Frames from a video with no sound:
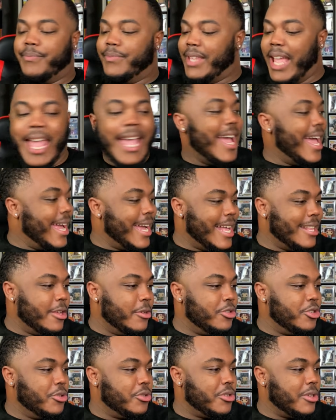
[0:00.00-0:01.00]
Dang, I ain't got
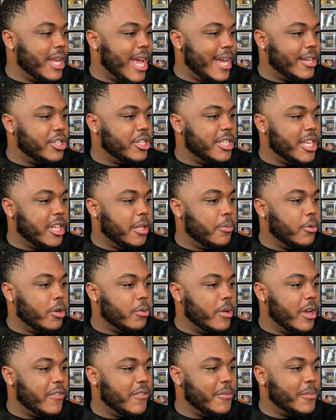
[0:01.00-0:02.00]
no jutsu to actually teleport
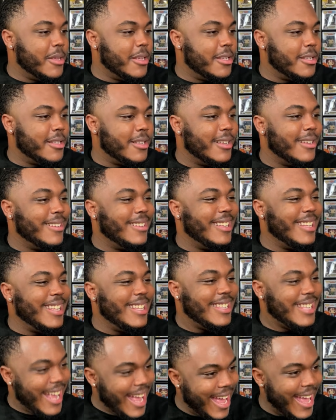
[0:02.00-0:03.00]
away from this.
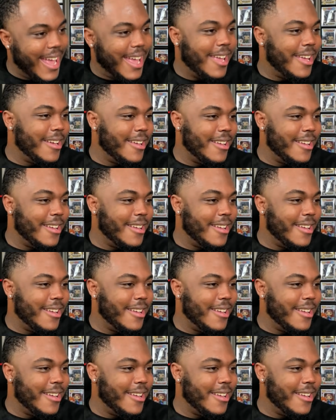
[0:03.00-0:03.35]
Dang.